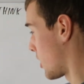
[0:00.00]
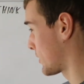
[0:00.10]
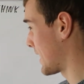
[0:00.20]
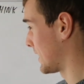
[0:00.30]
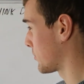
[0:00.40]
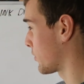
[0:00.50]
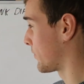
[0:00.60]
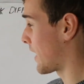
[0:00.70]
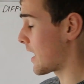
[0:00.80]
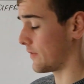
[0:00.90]
Okay, number
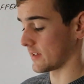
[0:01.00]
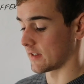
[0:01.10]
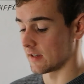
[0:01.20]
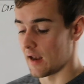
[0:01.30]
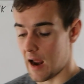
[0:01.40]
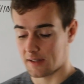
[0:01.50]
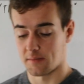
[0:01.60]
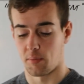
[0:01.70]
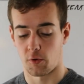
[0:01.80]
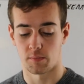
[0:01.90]
five is not
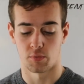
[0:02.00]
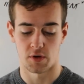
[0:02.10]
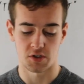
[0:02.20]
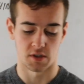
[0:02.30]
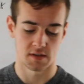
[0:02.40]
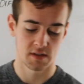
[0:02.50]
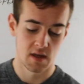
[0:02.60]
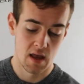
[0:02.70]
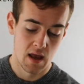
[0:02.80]
to burn bridges.